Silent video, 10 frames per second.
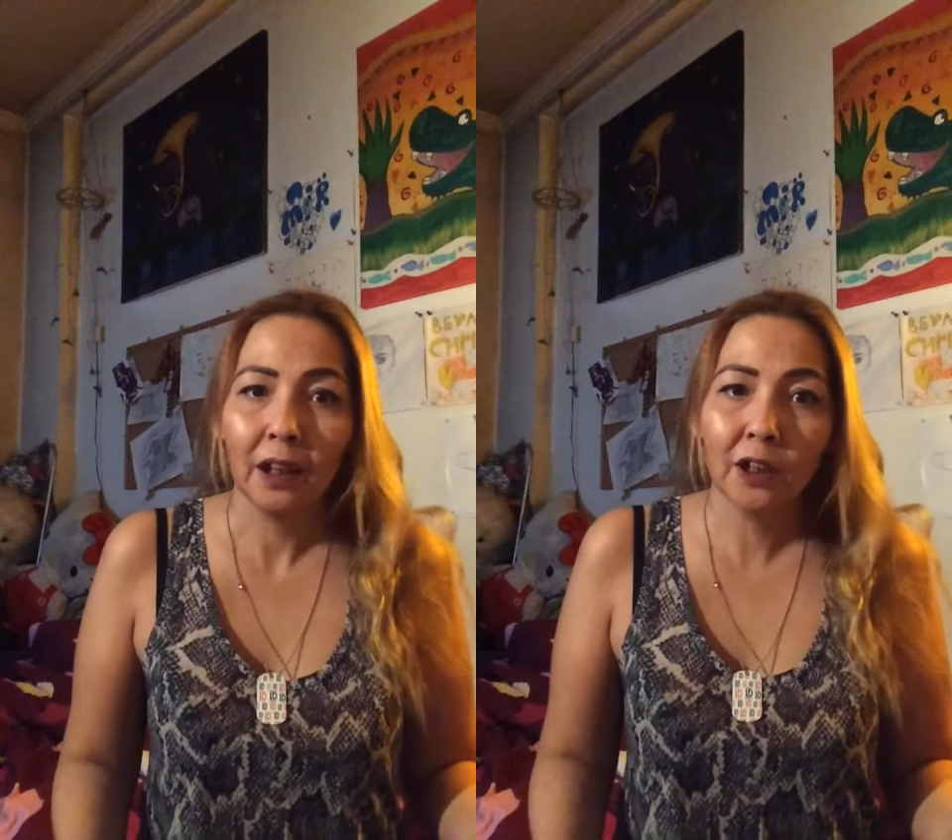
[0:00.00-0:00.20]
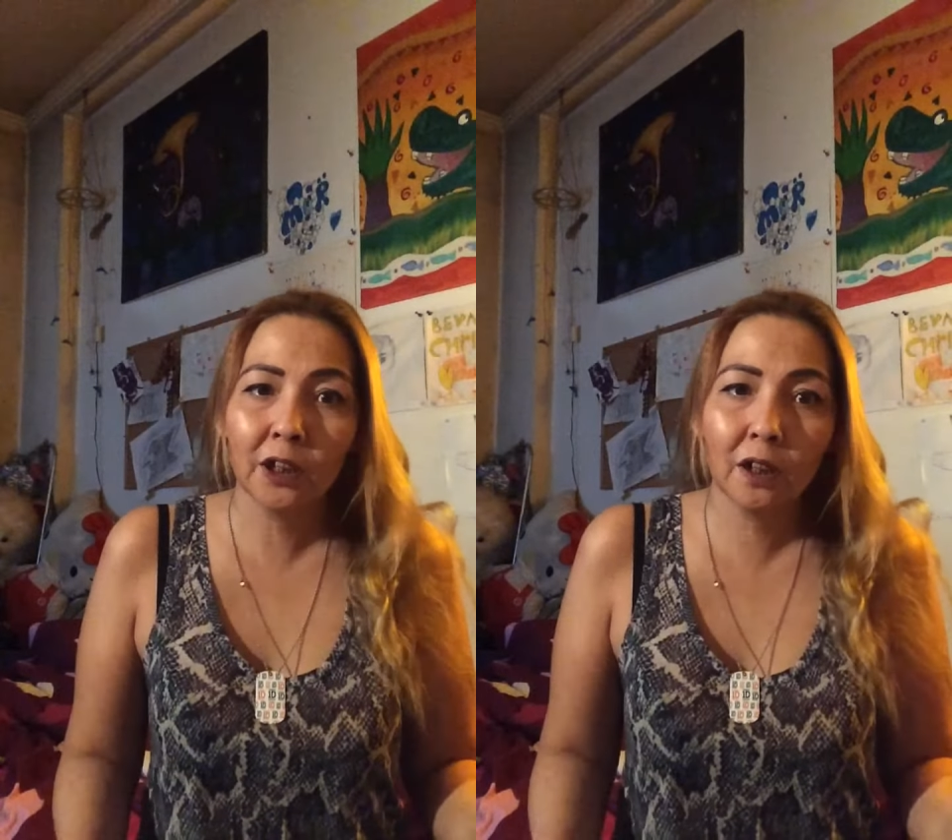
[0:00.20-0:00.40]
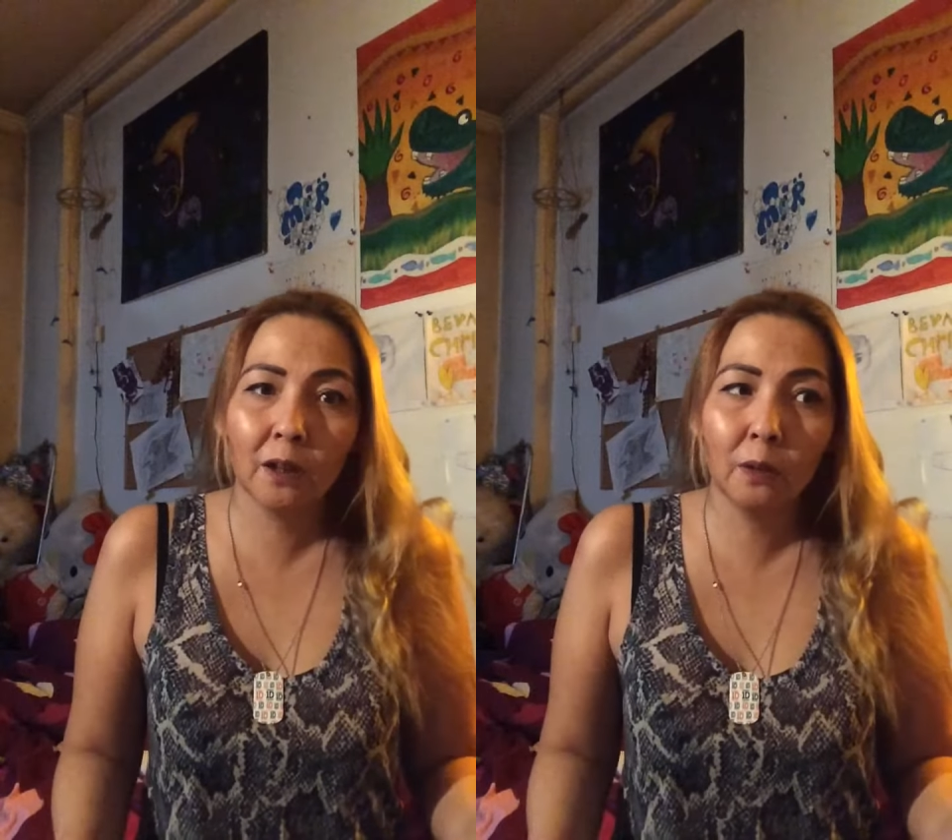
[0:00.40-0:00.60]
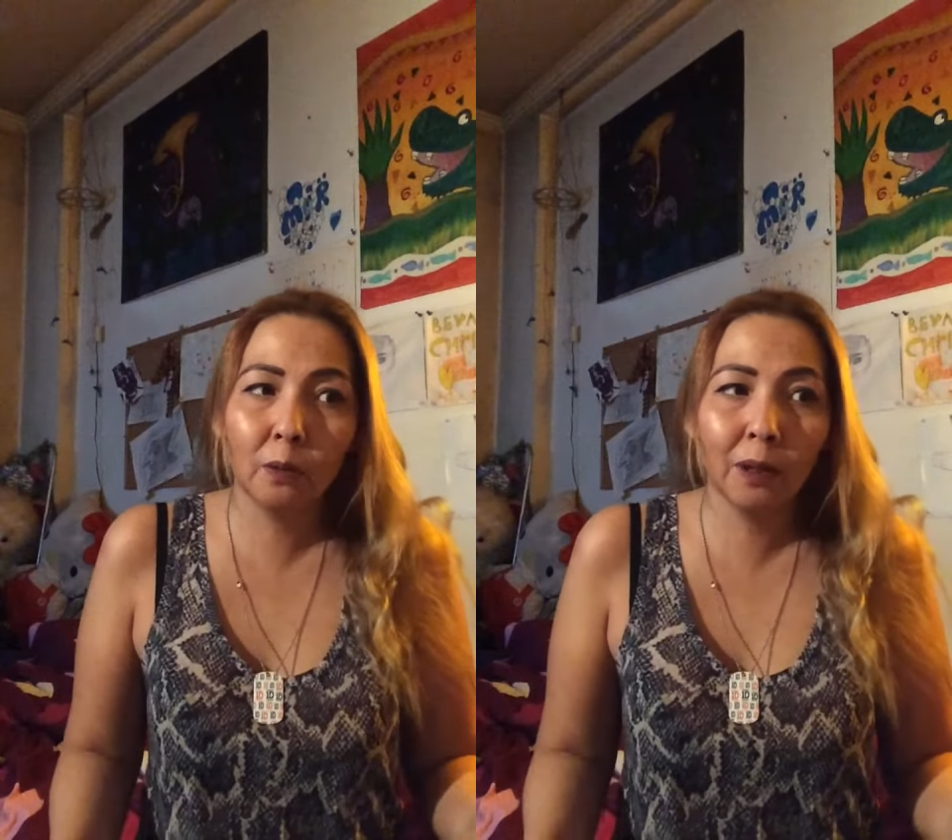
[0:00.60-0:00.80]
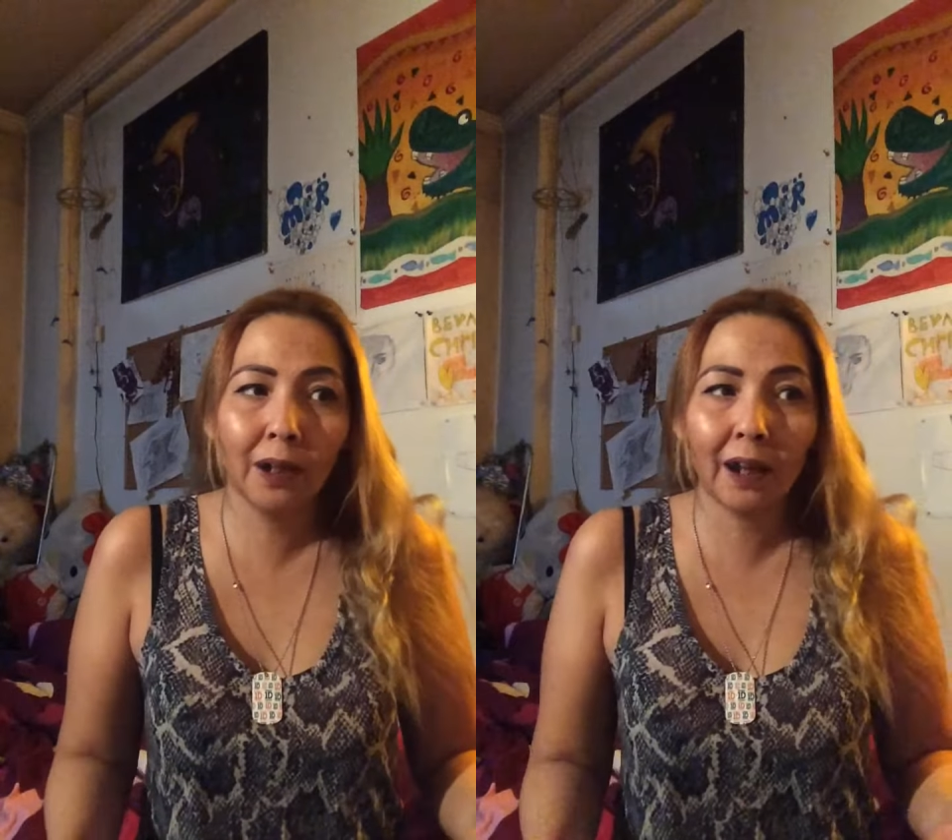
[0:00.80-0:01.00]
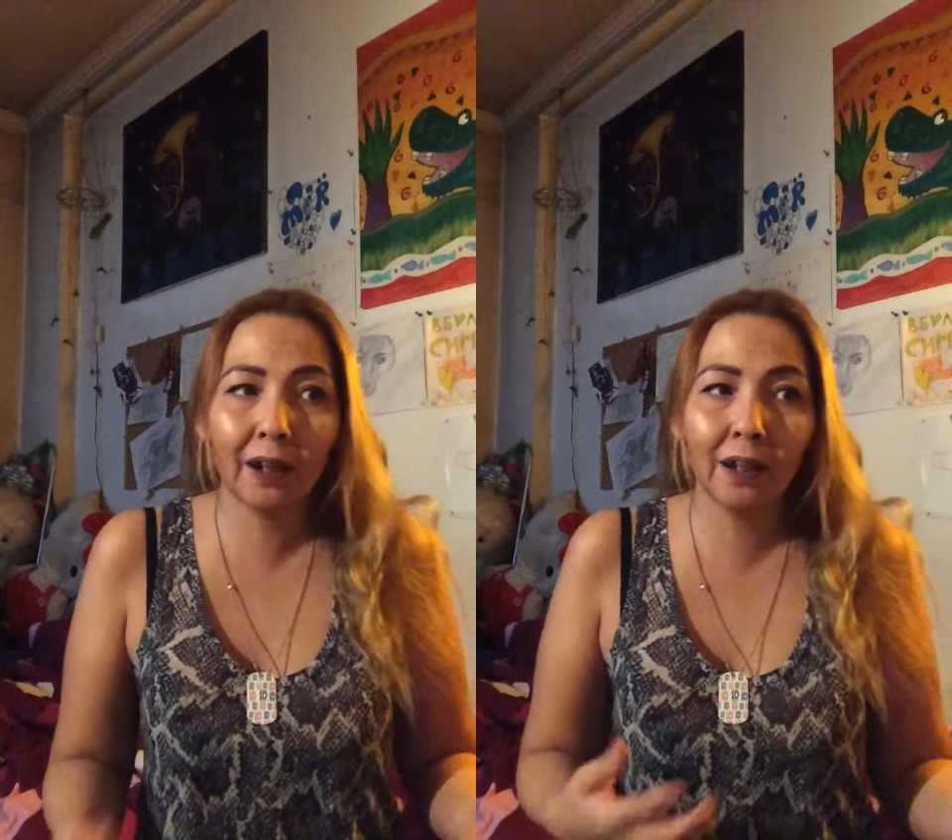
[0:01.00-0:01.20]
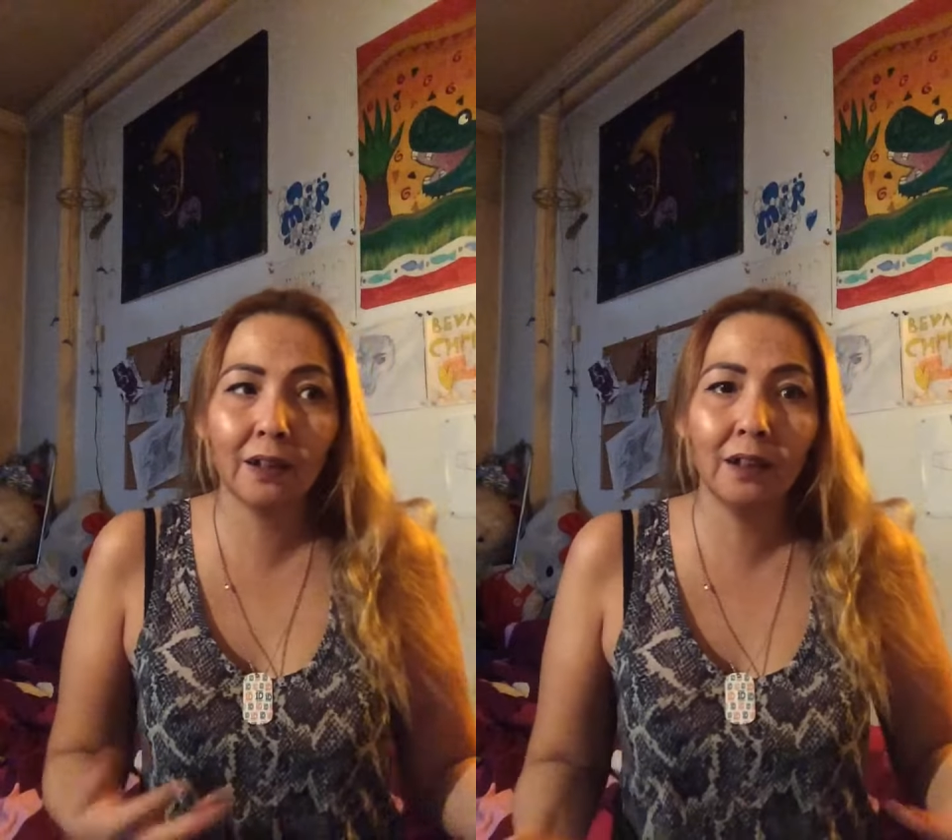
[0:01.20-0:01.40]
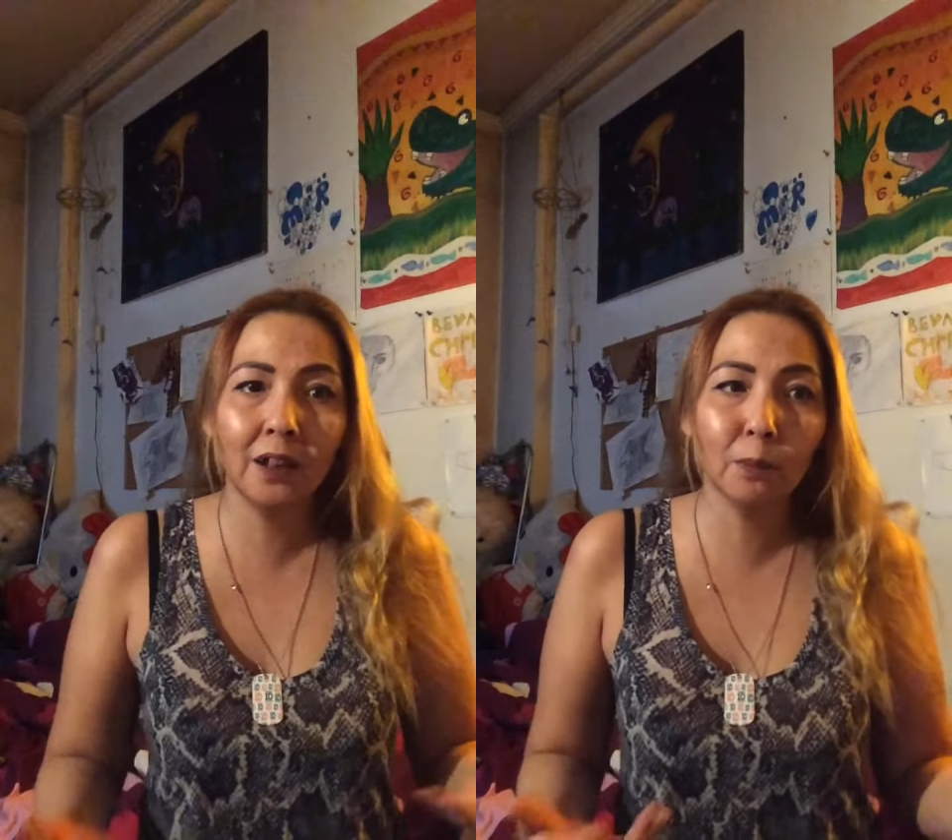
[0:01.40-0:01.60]
So when I
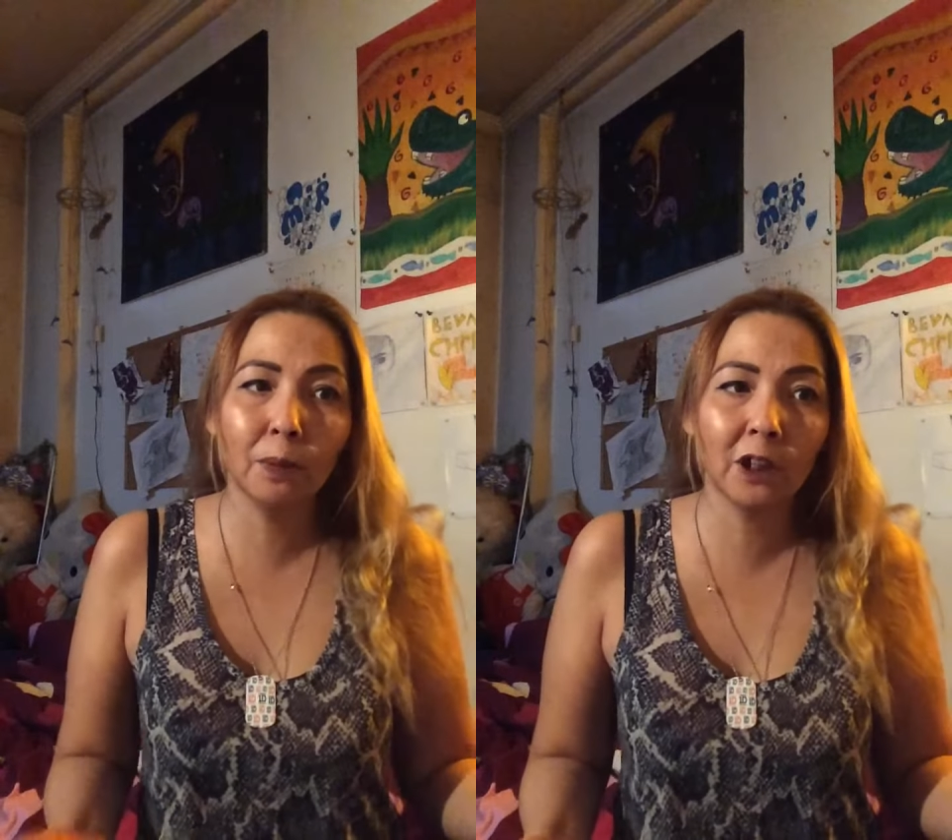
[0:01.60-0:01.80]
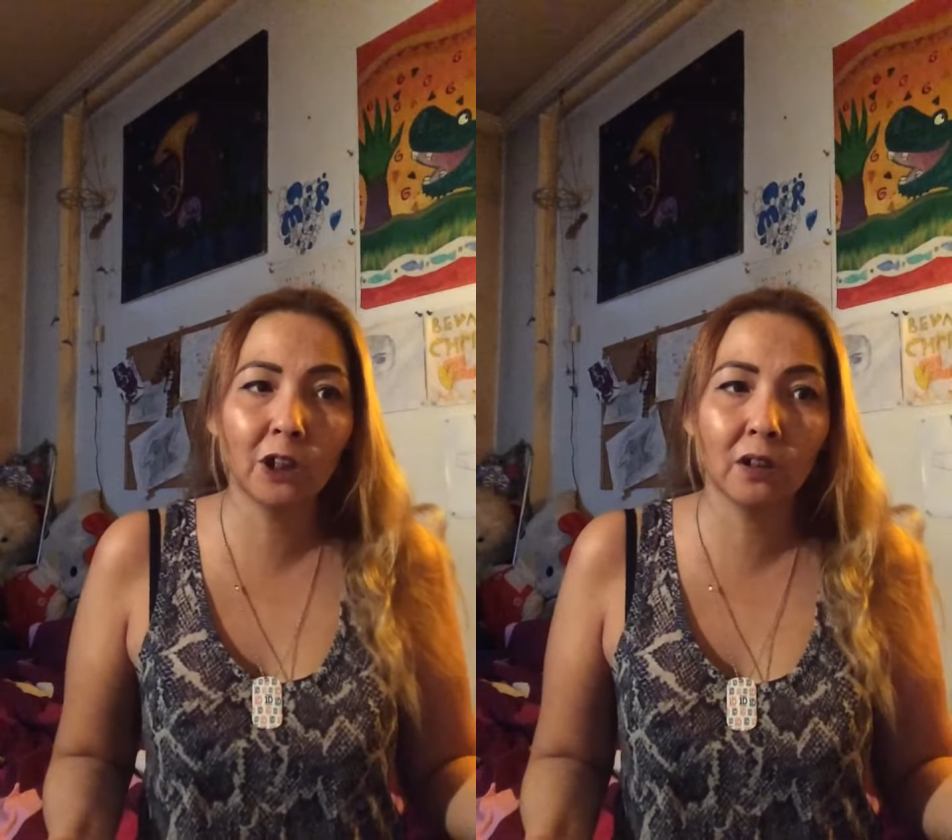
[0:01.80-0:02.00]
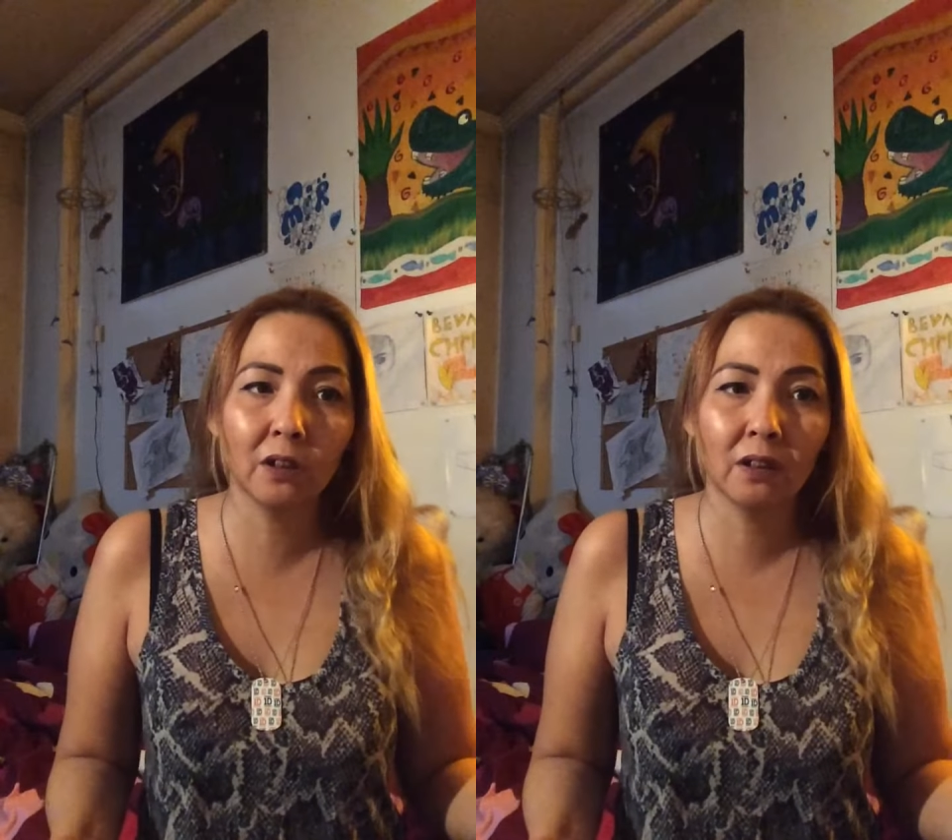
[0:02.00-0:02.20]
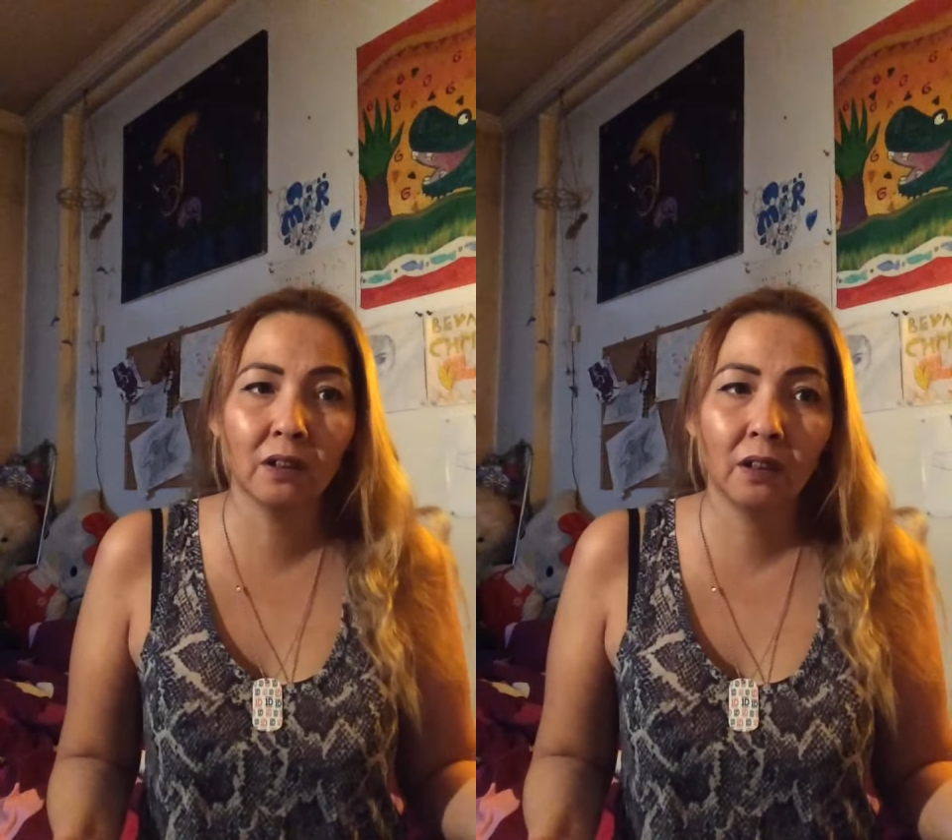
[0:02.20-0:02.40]
get these pictures,